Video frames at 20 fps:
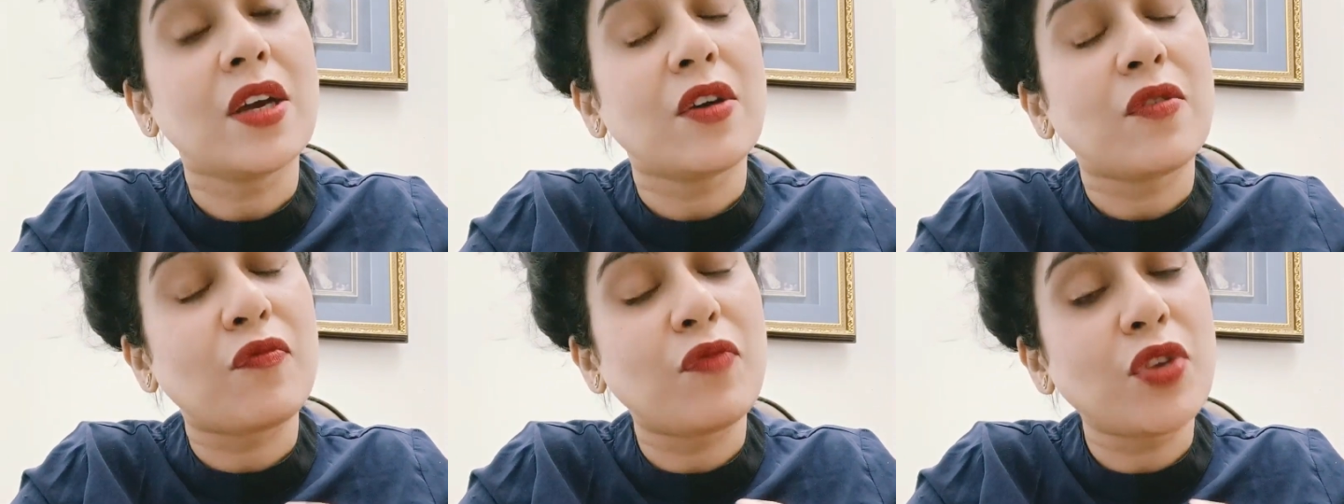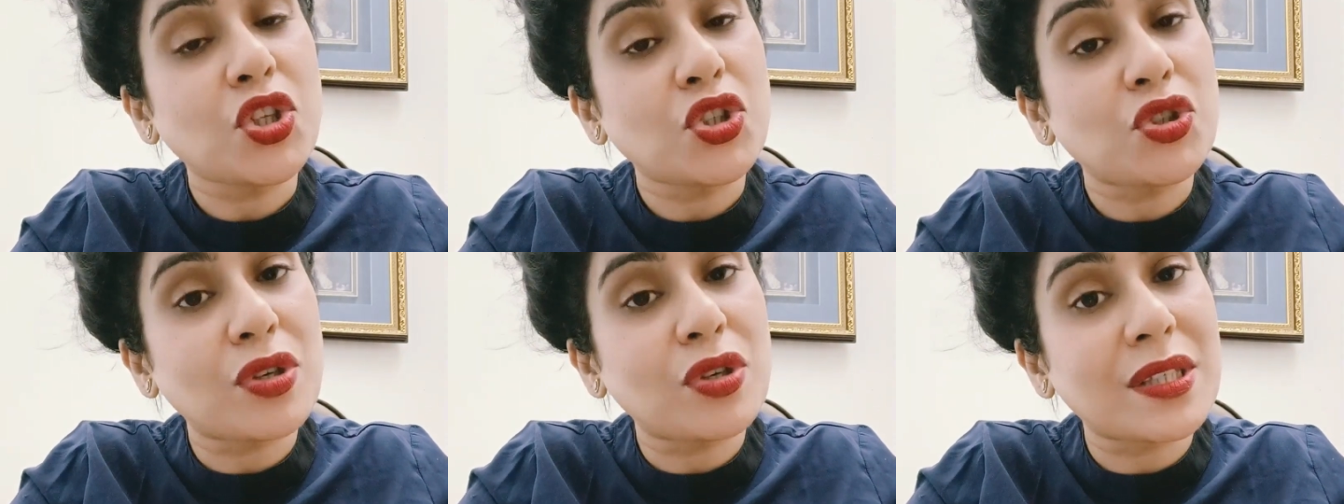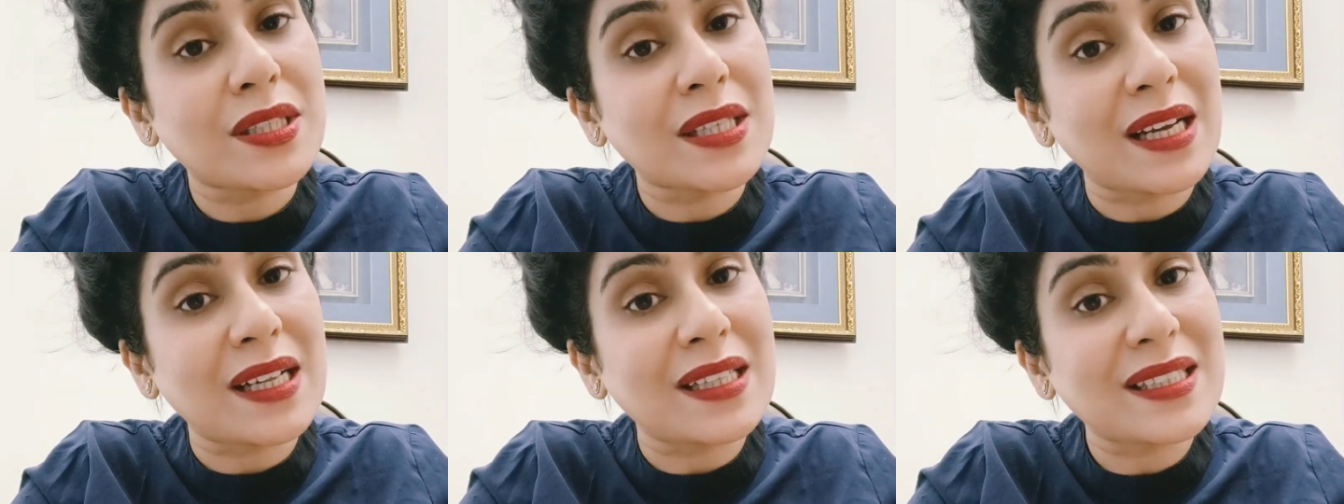which
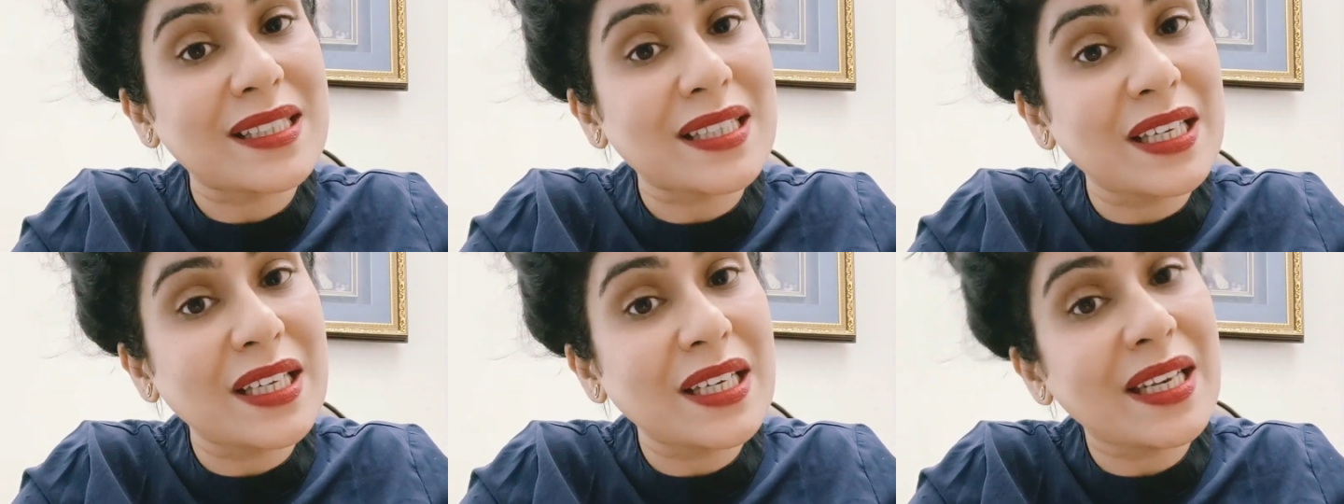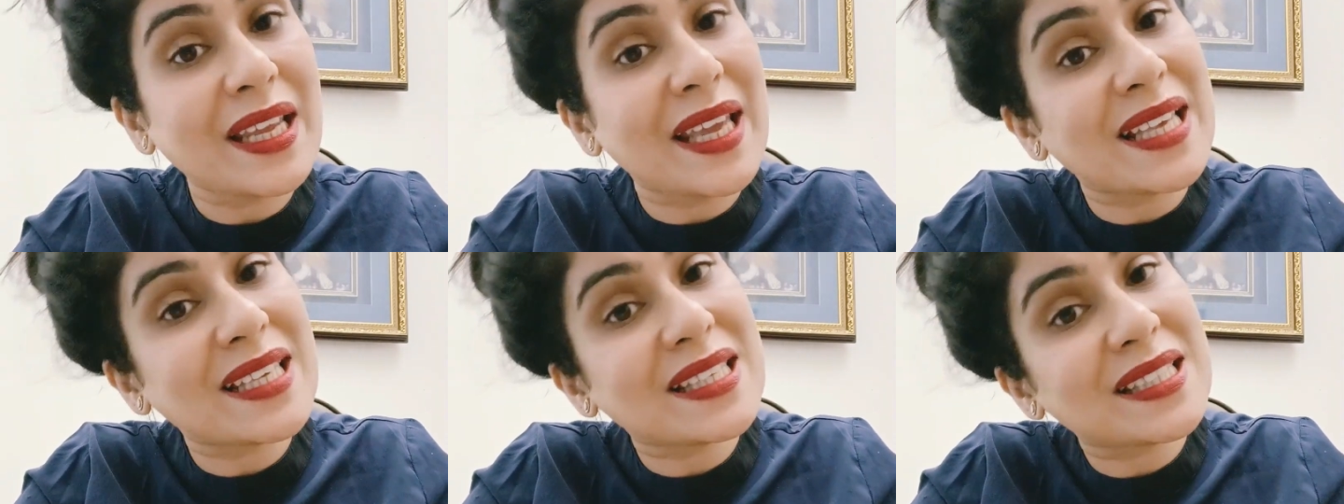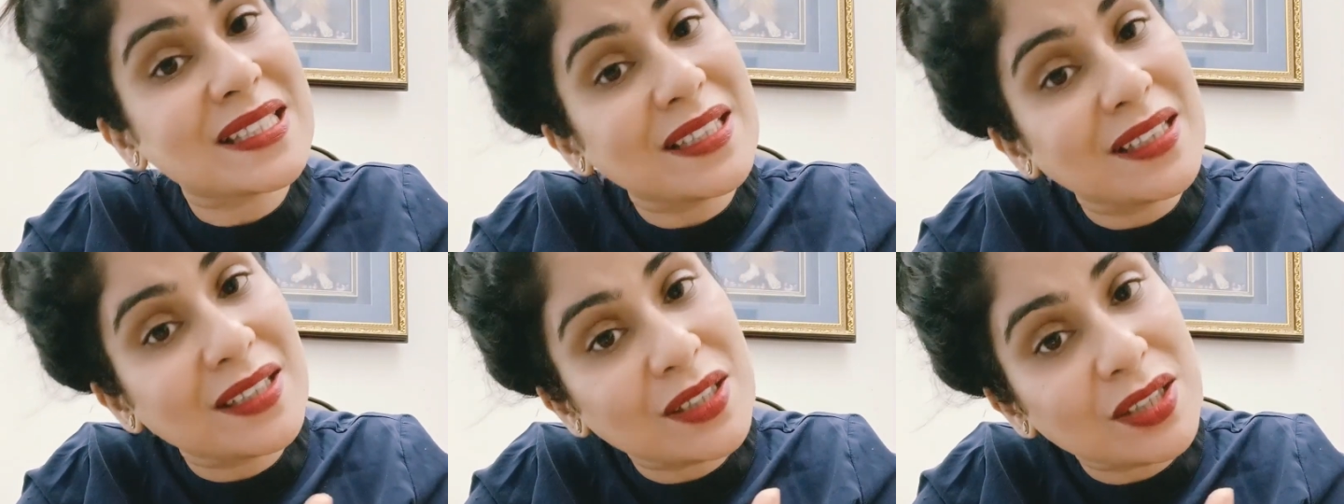results in
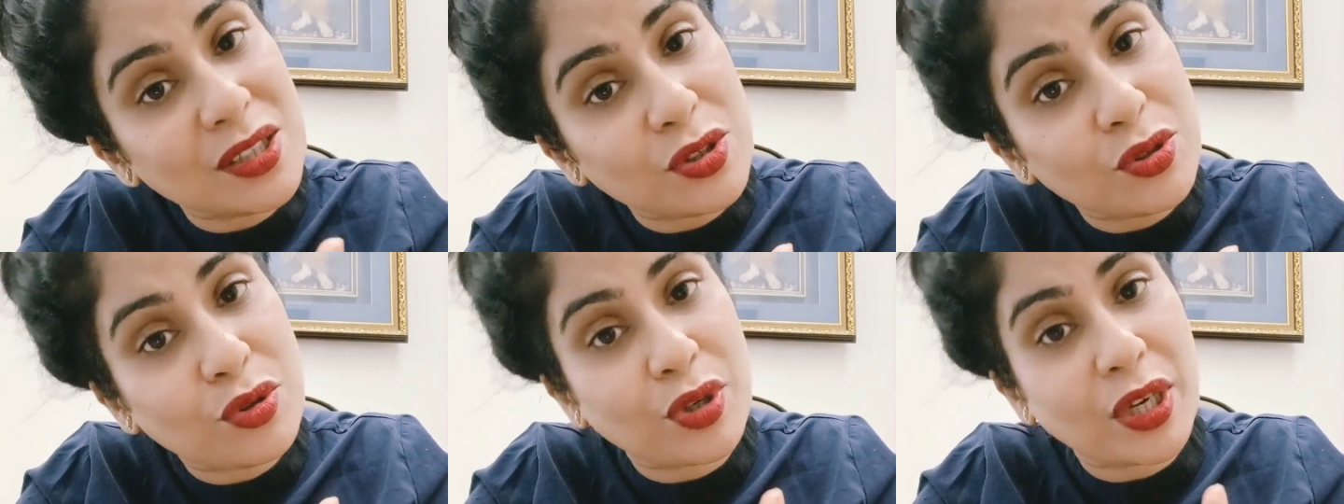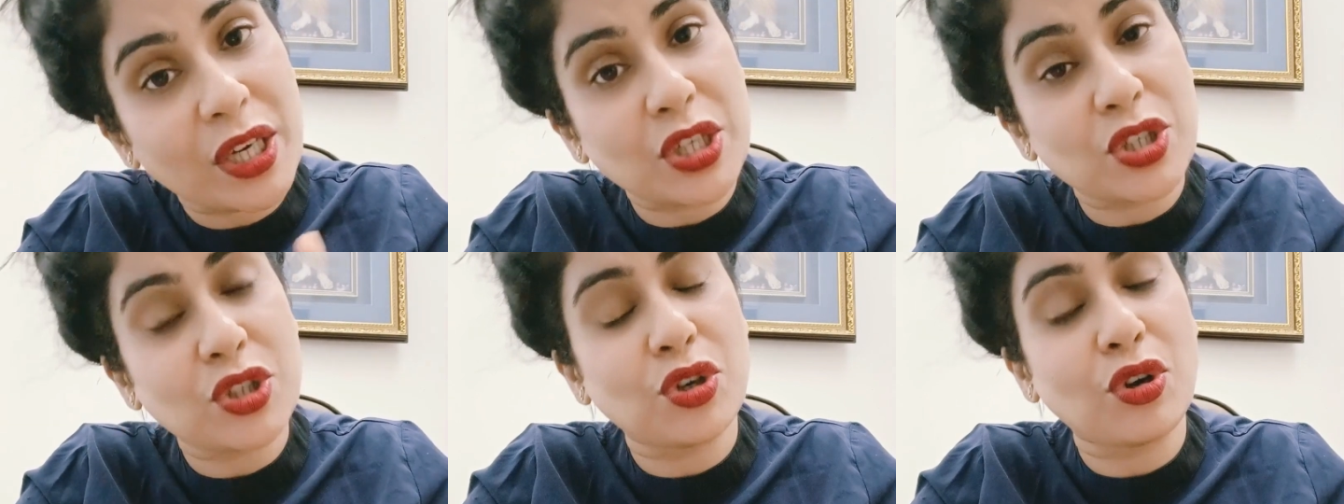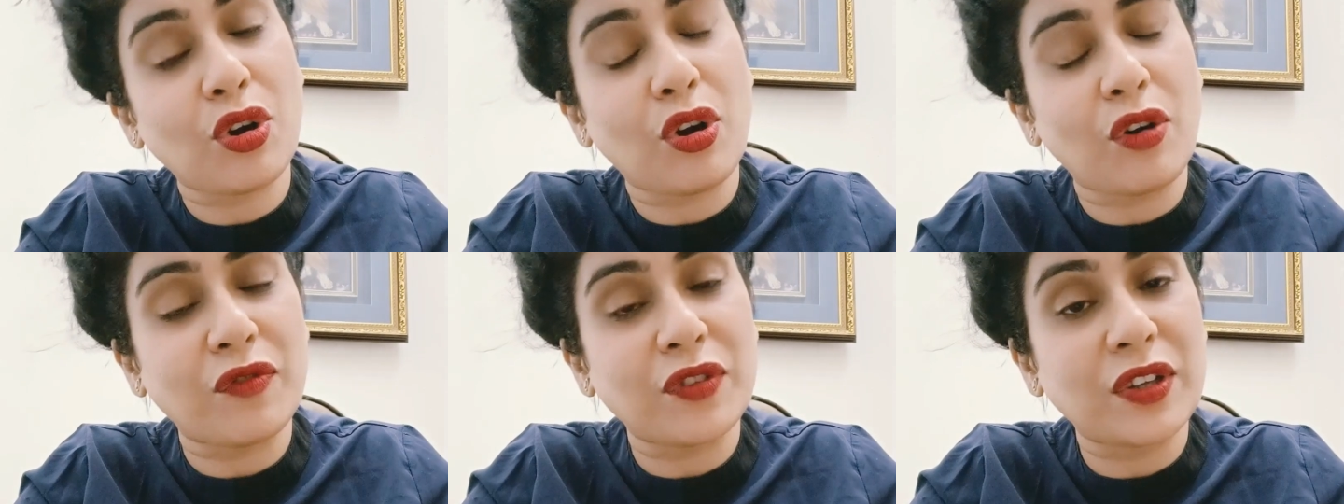external rotation
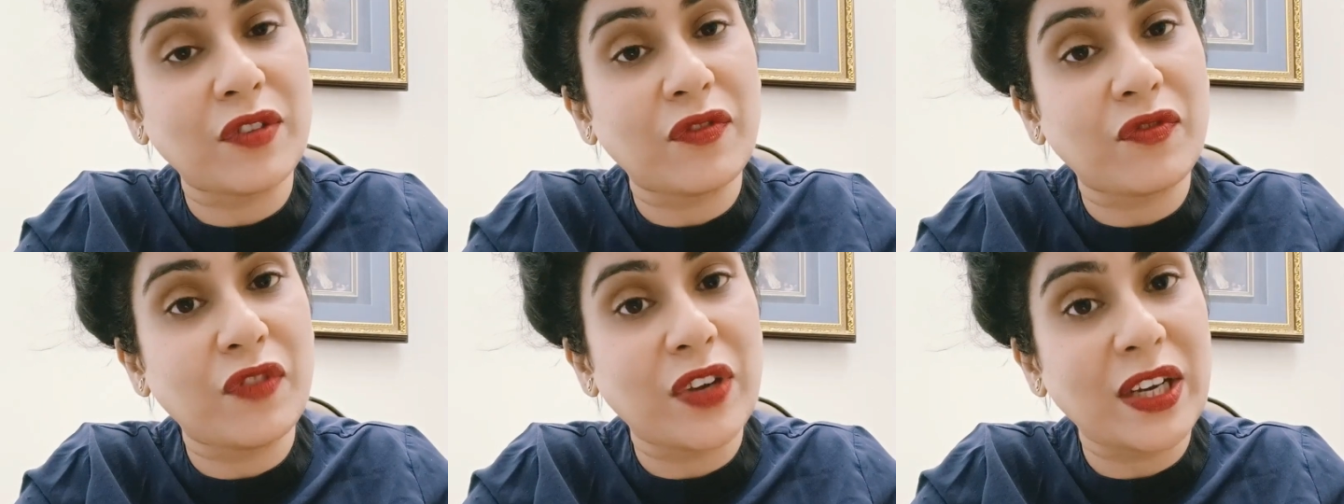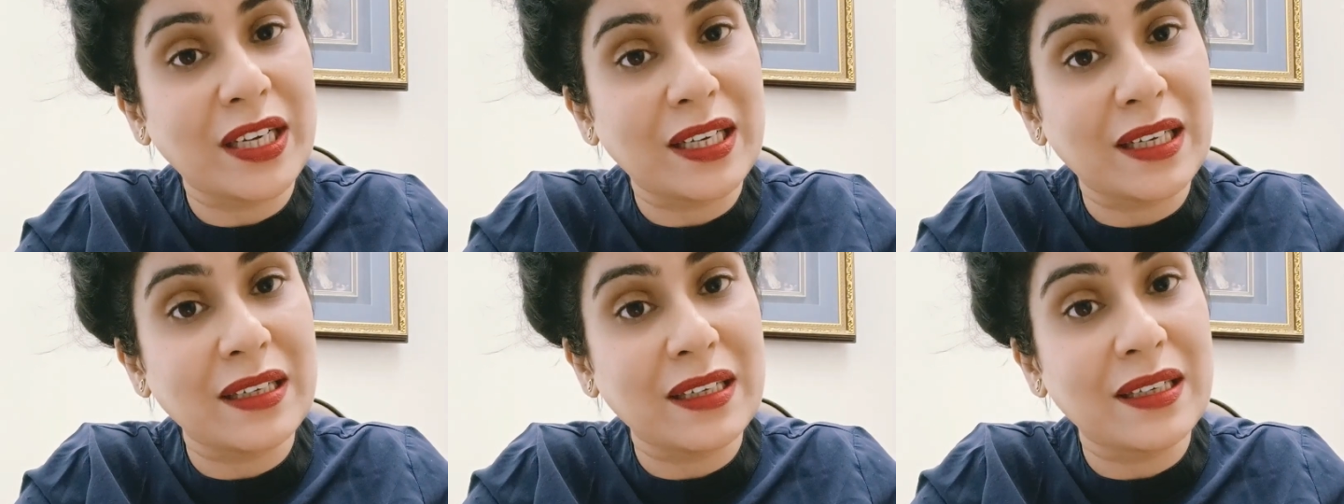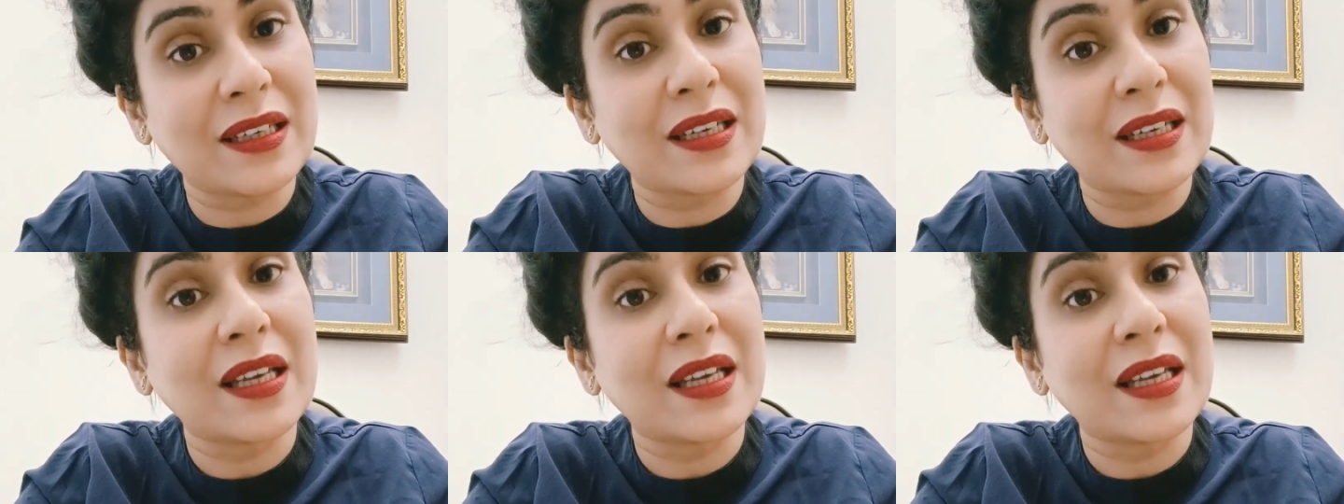of the fetal